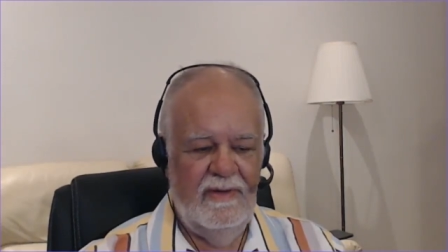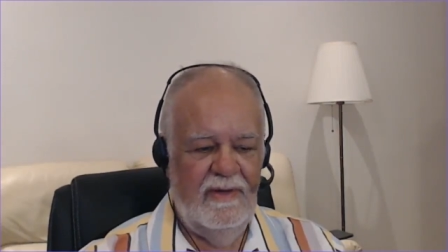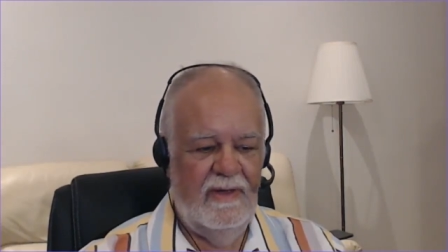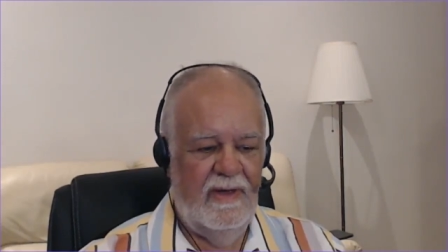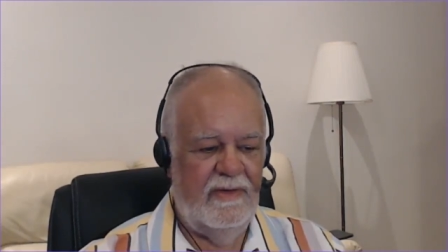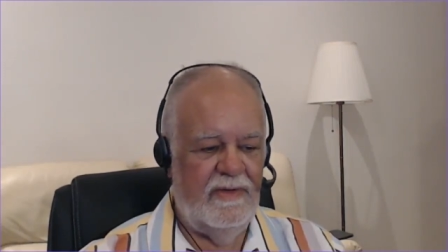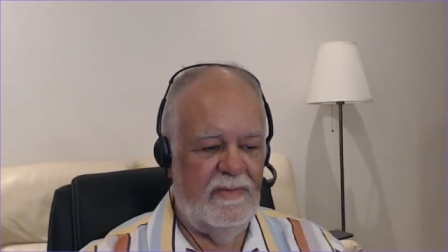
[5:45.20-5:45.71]

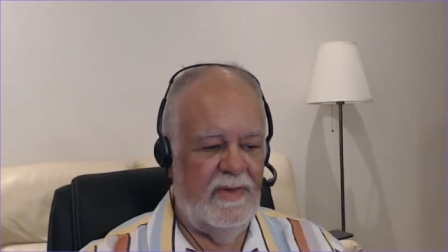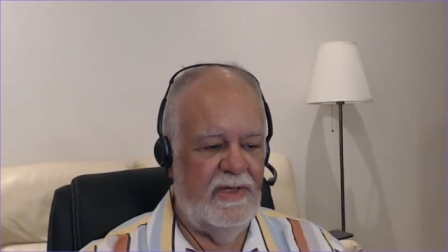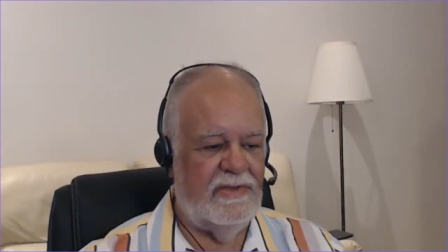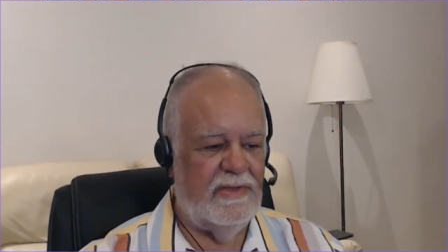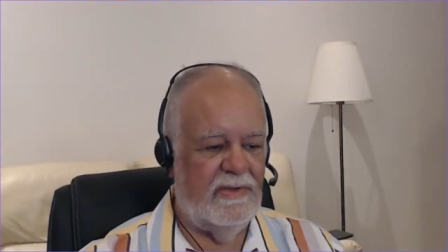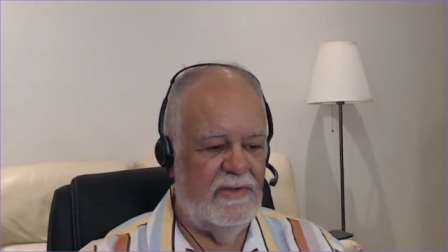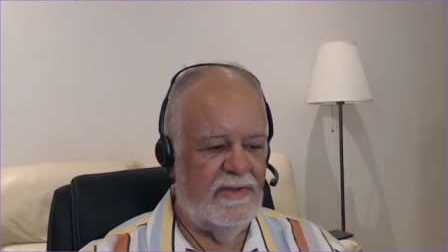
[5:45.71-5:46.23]
and to make
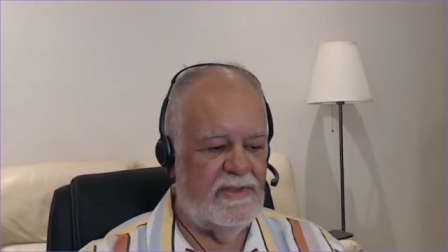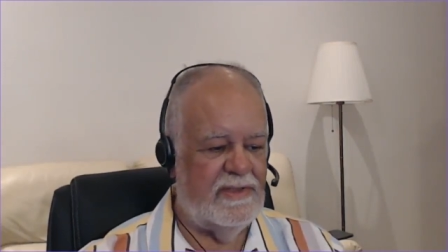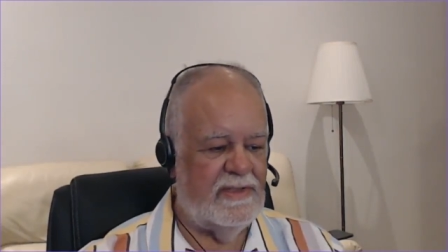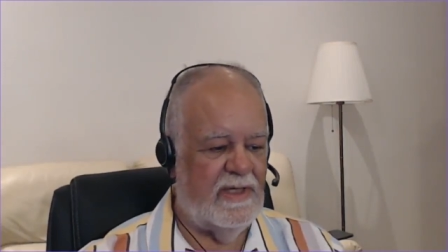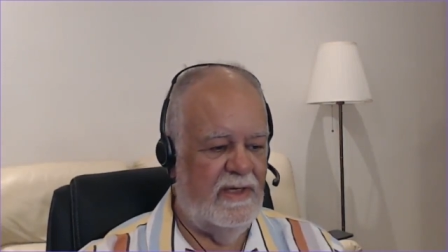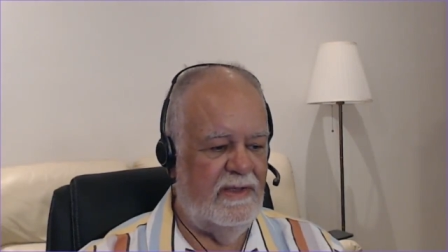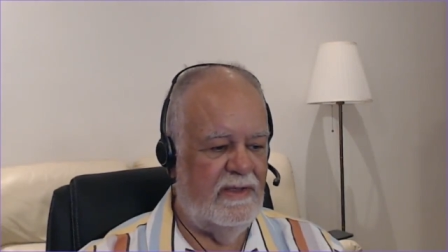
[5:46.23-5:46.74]
sure that
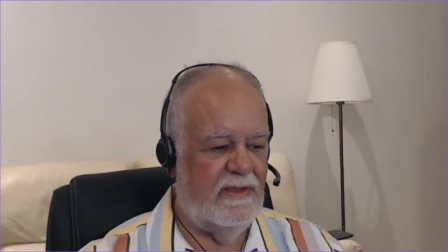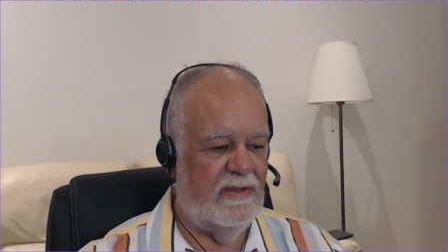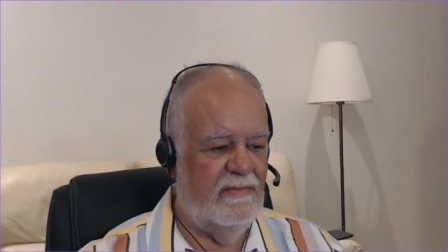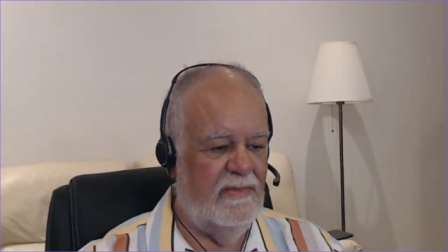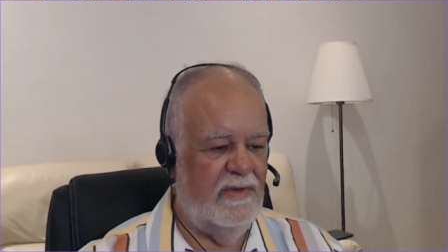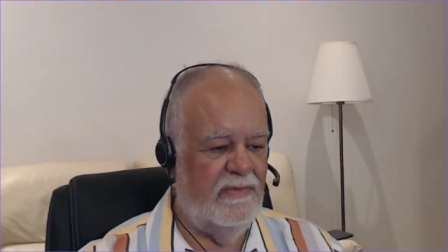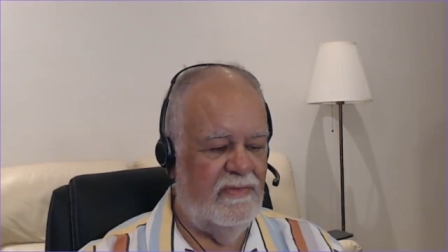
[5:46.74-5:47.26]
society can
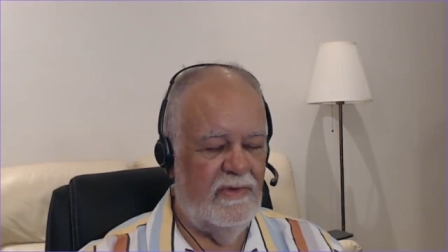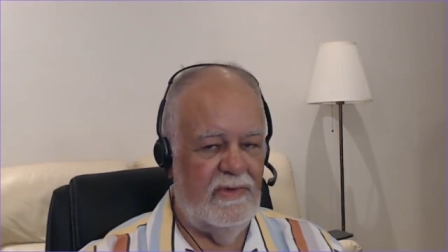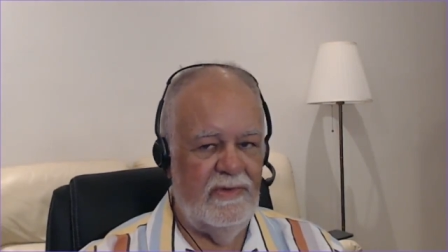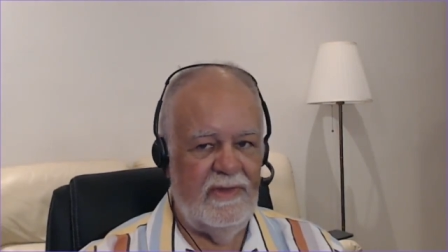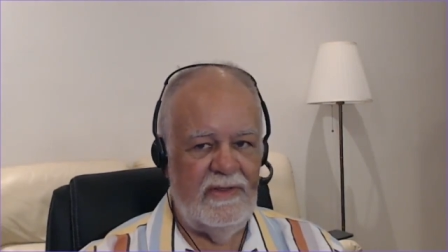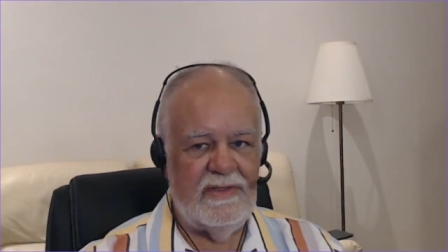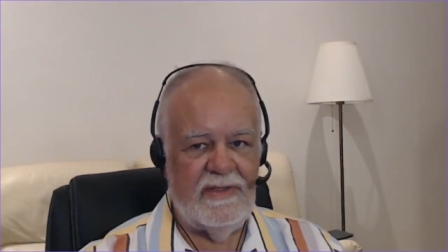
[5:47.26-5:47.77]
move forward
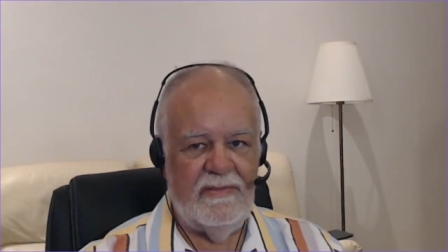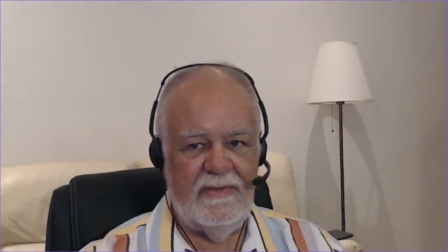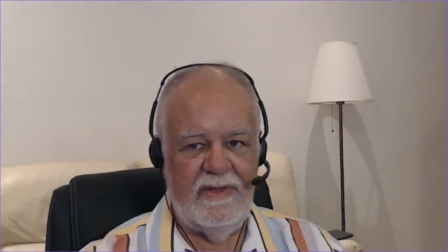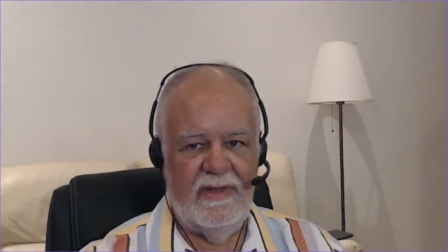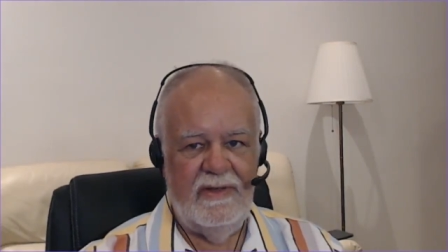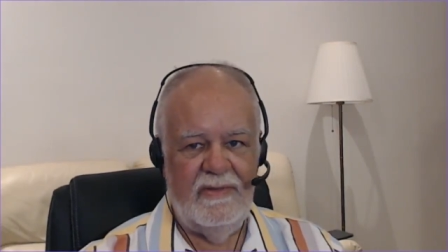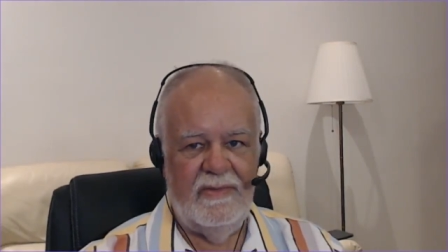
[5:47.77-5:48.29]
in some
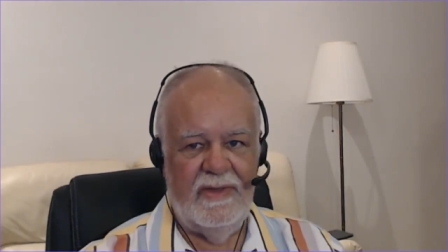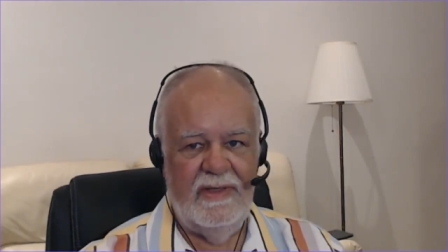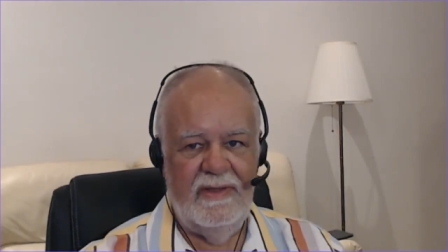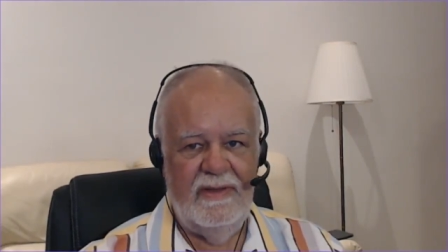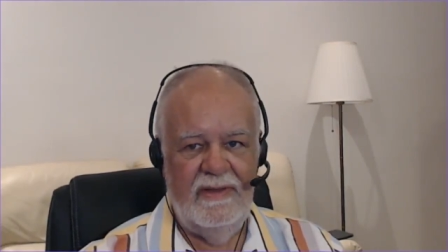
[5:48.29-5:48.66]
kind of way.